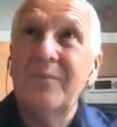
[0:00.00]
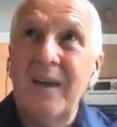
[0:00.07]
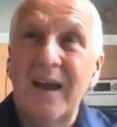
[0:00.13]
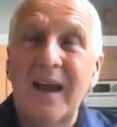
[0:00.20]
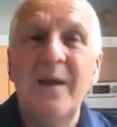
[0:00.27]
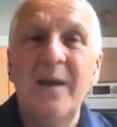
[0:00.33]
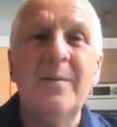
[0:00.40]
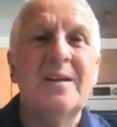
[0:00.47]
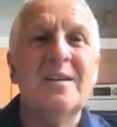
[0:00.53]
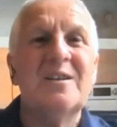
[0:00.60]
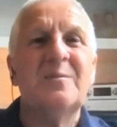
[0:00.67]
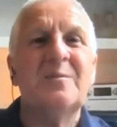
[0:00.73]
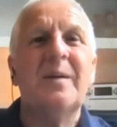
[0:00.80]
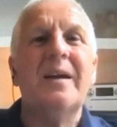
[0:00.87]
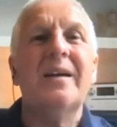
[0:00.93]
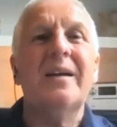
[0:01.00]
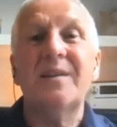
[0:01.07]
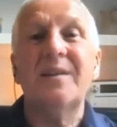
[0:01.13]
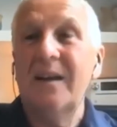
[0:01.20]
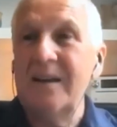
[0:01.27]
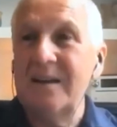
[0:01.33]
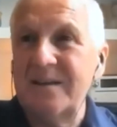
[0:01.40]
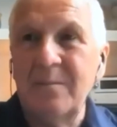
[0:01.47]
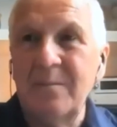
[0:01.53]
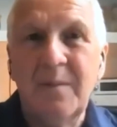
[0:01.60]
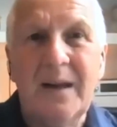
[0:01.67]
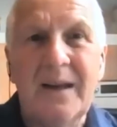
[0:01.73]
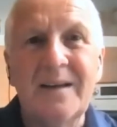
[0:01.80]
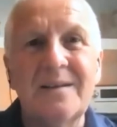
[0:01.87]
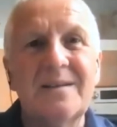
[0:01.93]
Here are the speakers. Here's some
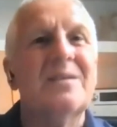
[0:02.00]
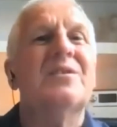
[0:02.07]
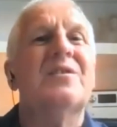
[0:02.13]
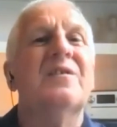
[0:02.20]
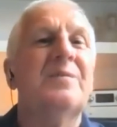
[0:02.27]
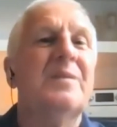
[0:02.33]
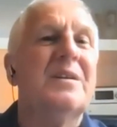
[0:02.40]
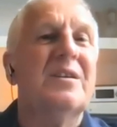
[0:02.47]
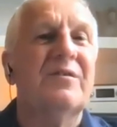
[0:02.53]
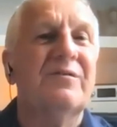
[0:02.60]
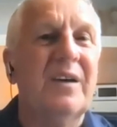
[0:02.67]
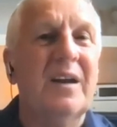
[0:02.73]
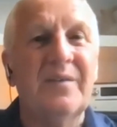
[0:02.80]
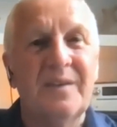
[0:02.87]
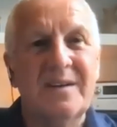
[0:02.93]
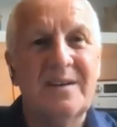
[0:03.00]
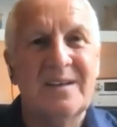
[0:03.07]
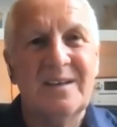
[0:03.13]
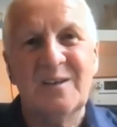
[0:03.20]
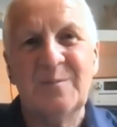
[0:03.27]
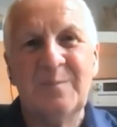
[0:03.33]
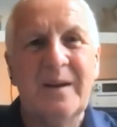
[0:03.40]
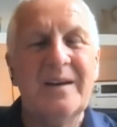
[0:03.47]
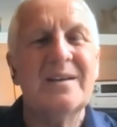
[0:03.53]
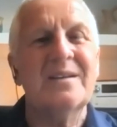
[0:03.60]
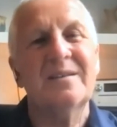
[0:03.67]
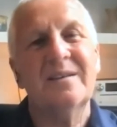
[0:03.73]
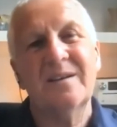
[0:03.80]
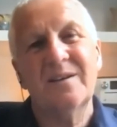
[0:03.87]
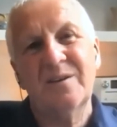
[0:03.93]
links to stuff which is relevant to the speakers
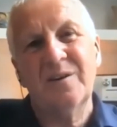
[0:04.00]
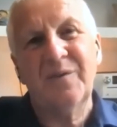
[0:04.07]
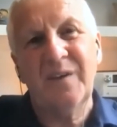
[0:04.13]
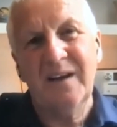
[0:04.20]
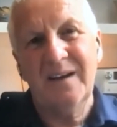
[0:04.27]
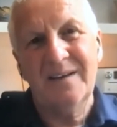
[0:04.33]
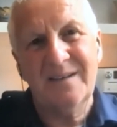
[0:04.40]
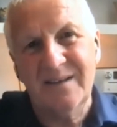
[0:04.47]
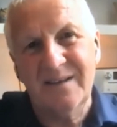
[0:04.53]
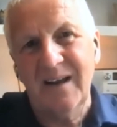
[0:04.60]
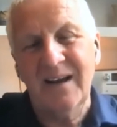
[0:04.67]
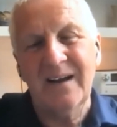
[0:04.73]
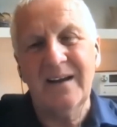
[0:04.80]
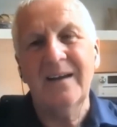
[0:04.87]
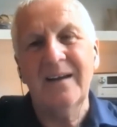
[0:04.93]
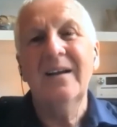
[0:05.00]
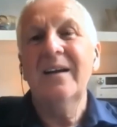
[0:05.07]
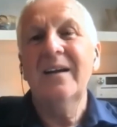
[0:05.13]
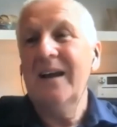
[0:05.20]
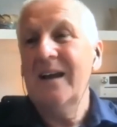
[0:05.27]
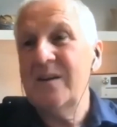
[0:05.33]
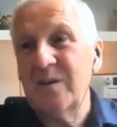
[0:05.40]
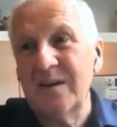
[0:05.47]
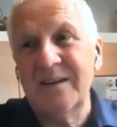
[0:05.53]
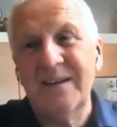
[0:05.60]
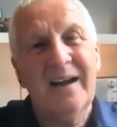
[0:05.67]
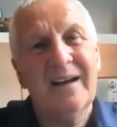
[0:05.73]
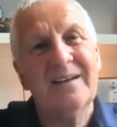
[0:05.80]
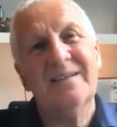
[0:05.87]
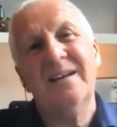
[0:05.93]
and the stuff you heard today. Here's all the
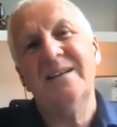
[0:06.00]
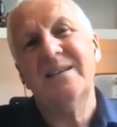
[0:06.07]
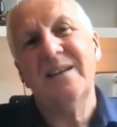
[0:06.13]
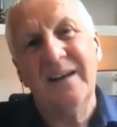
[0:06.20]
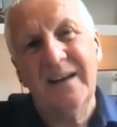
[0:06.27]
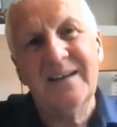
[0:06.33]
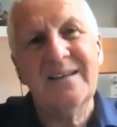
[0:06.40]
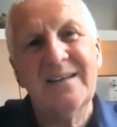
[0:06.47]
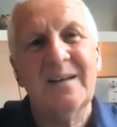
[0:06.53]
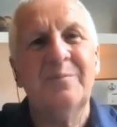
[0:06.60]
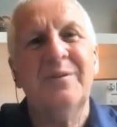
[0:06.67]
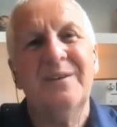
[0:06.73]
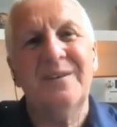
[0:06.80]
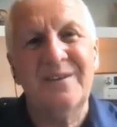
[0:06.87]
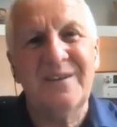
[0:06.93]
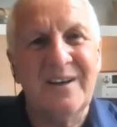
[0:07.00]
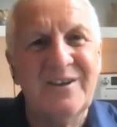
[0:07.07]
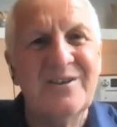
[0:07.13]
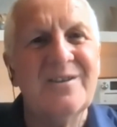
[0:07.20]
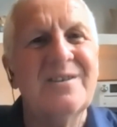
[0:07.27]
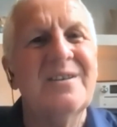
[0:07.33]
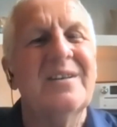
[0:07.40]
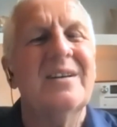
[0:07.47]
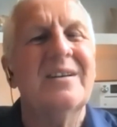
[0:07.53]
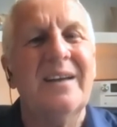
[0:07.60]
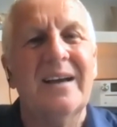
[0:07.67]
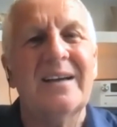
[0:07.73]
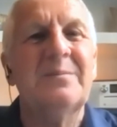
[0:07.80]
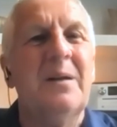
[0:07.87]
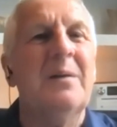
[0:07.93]
decks. Here's the links to the presentations and the
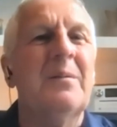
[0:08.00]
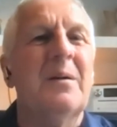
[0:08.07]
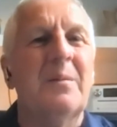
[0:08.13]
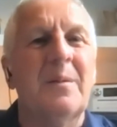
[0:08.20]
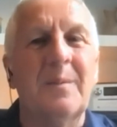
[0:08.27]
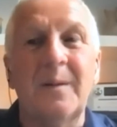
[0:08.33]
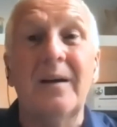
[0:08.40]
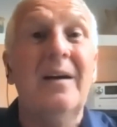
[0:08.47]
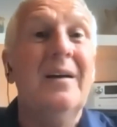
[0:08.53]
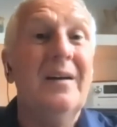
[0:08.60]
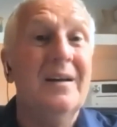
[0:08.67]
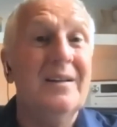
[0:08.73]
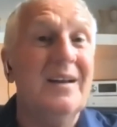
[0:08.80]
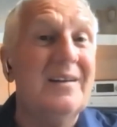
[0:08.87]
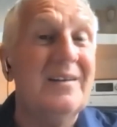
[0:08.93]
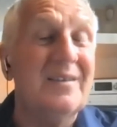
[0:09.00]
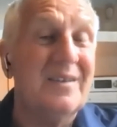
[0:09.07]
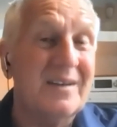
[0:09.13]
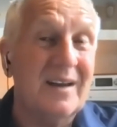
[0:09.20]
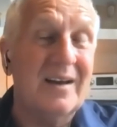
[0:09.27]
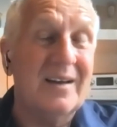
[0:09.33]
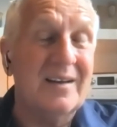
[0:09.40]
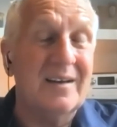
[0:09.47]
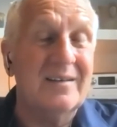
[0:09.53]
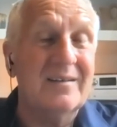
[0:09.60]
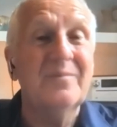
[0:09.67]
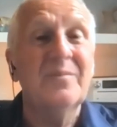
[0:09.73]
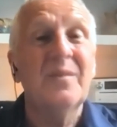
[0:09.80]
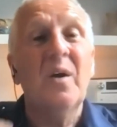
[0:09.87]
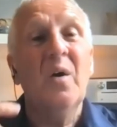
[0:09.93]
decks, blah, blah, blah, blah. At the end of the day, though,
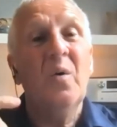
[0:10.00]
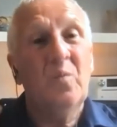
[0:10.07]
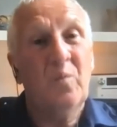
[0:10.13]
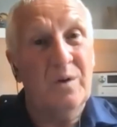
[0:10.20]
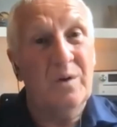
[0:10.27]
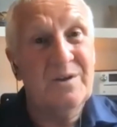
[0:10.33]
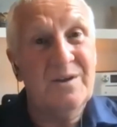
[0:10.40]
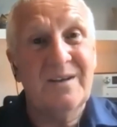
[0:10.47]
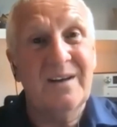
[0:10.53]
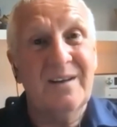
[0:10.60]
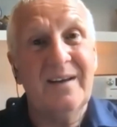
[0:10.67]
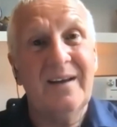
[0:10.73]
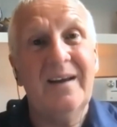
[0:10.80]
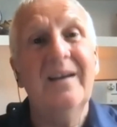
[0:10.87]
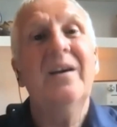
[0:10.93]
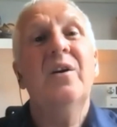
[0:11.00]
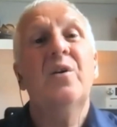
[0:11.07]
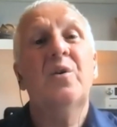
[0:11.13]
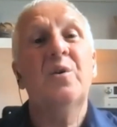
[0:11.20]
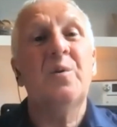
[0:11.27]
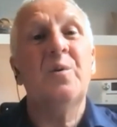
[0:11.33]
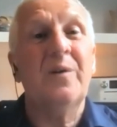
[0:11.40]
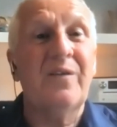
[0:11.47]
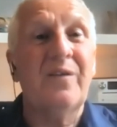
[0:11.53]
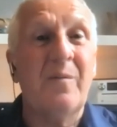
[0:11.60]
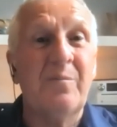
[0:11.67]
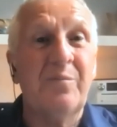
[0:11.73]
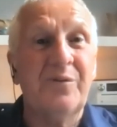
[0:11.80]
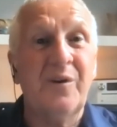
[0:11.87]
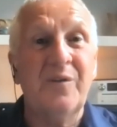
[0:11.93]
what did you think? Could we have
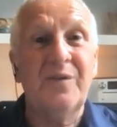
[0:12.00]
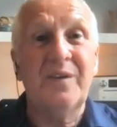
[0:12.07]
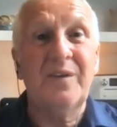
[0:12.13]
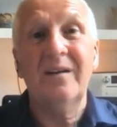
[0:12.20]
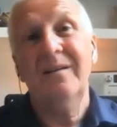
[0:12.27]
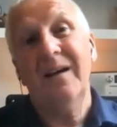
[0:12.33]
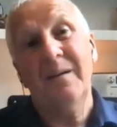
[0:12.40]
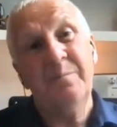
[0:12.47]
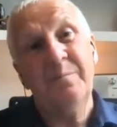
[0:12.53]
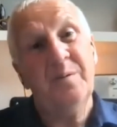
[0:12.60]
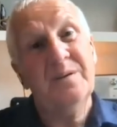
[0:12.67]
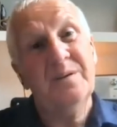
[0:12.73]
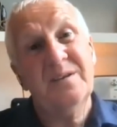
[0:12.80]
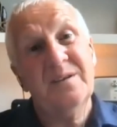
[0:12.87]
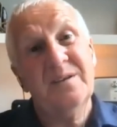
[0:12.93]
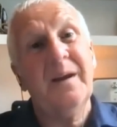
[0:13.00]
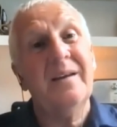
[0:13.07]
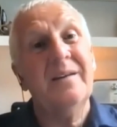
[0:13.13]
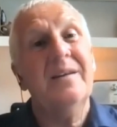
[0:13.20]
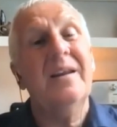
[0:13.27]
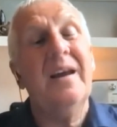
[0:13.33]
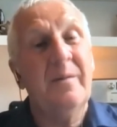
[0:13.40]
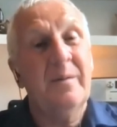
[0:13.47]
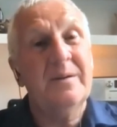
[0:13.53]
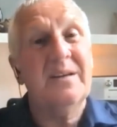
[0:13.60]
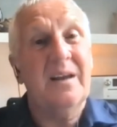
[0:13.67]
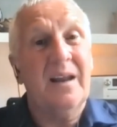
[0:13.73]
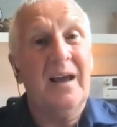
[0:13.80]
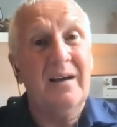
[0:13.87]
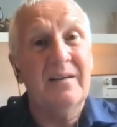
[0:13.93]
improved it? And put something in there which
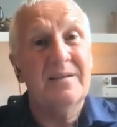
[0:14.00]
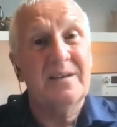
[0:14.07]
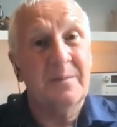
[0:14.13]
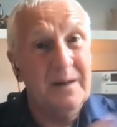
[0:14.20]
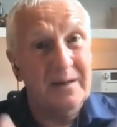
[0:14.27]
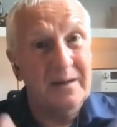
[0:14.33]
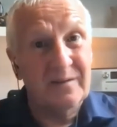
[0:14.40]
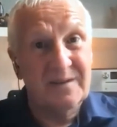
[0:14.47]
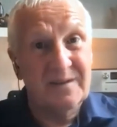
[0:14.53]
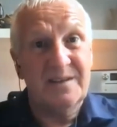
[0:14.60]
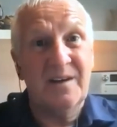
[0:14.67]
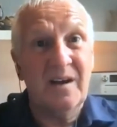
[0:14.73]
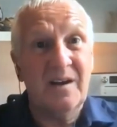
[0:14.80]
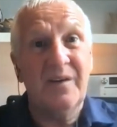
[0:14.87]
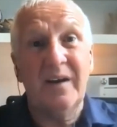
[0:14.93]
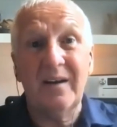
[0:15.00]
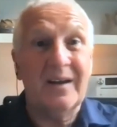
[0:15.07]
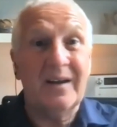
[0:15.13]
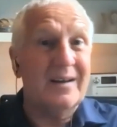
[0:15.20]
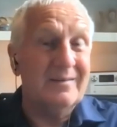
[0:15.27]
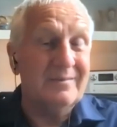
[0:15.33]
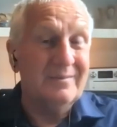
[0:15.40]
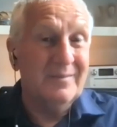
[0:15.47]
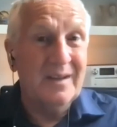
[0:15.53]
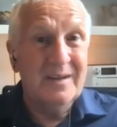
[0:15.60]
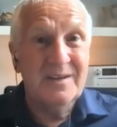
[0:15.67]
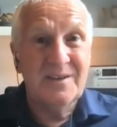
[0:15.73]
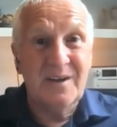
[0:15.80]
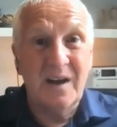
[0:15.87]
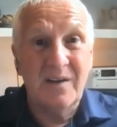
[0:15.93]
allows them a little survey, like a
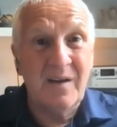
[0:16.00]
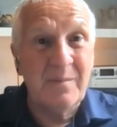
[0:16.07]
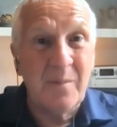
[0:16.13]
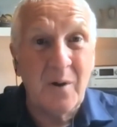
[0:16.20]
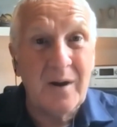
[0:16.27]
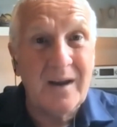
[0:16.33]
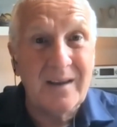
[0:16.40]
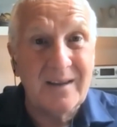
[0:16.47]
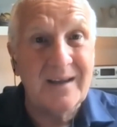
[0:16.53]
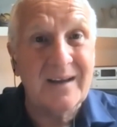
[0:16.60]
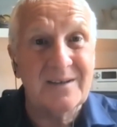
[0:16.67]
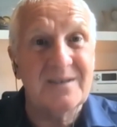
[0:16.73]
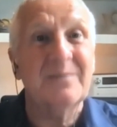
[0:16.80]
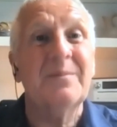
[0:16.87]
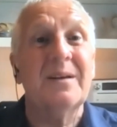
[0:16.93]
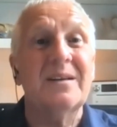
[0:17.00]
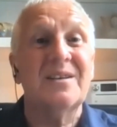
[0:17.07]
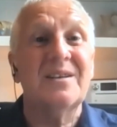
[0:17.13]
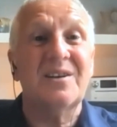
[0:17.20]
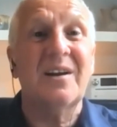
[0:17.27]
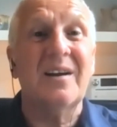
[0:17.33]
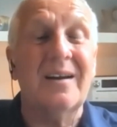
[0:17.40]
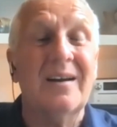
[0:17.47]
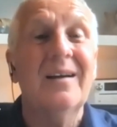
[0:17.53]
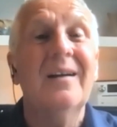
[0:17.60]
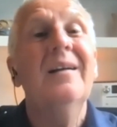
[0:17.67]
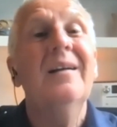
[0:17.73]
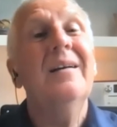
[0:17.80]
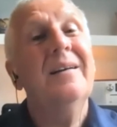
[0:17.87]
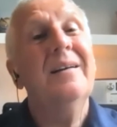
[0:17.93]
survey monkey thing or something, to say,
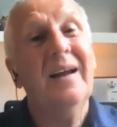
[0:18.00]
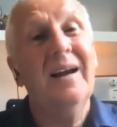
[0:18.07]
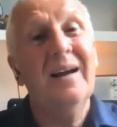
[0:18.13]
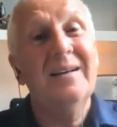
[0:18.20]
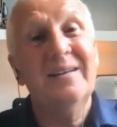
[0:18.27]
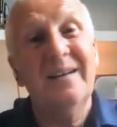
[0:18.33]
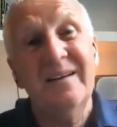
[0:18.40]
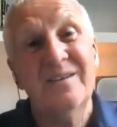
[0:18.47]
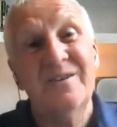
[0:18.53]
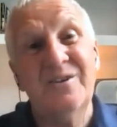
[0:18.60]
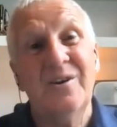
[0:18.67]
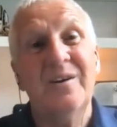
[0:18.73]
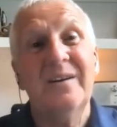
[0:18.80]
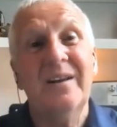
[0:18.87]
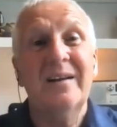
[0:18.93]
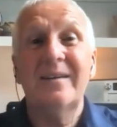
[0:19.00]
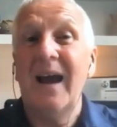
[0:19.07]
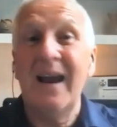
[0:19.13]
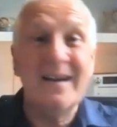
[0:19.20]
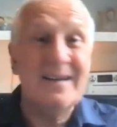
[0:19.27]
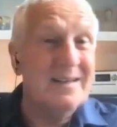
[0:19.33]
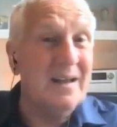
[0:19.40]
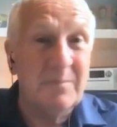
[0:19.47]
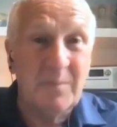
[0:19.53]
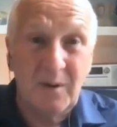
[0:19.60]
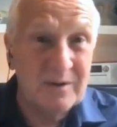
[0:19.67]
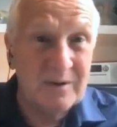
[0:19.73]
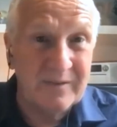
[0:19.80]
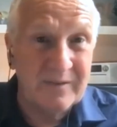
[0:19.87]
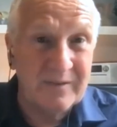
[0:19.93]
yeah, I did enjoy that. Hated that
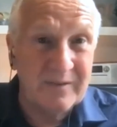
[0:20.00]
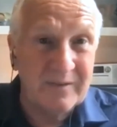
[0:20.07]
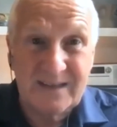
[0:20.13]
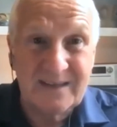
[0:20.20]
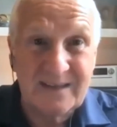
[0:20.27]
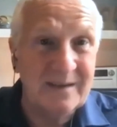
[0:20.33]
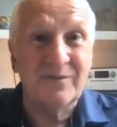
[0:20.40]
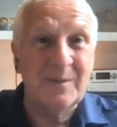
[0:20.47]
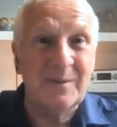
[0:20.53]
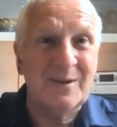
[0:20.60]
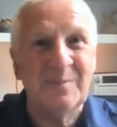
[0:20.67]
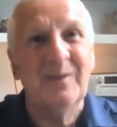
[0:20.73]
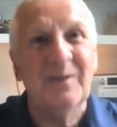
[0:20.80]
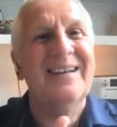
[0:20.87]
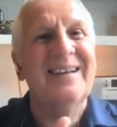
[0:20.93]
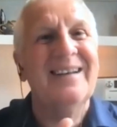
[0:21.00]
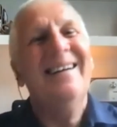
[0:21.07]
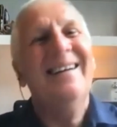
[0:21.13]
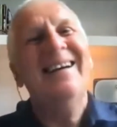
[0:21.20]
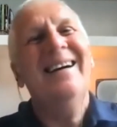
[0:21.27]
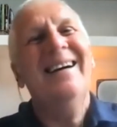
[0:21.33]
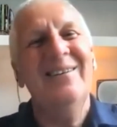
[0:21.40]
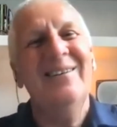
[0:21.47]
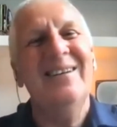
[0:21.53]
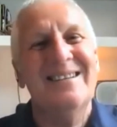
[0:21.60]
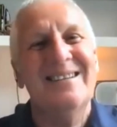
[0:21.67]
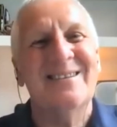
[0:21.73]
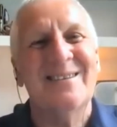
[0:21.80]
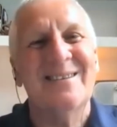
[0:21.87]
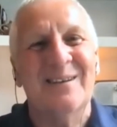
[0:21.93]
moderator. It was rubbish, but, you know, all
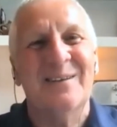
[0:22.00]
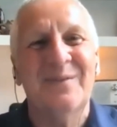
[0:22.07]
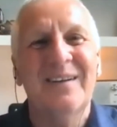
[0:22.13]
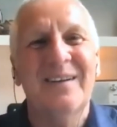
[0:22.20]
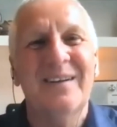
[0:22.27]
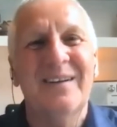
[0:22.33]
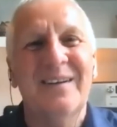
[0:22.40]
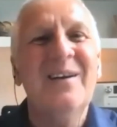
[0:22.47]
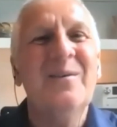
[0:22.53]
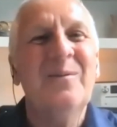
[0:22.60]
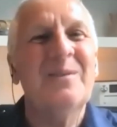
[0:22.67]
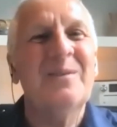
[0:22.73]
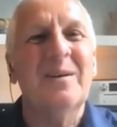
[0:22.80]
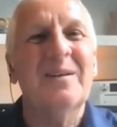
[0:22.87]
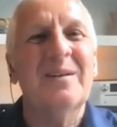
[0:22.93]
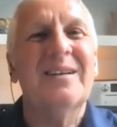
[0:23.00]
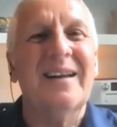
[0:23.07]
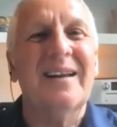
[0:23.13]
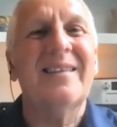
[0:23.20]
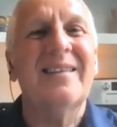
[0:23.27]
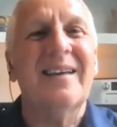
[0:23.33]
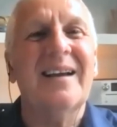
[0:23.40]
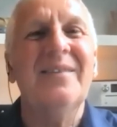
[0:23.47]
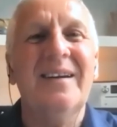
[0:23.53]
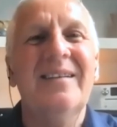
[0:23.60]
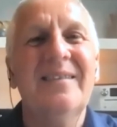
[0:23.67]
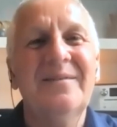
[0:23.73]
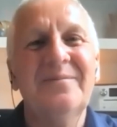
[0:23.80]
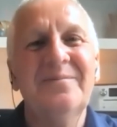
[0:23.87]
that sort of stuff. What do they think of it?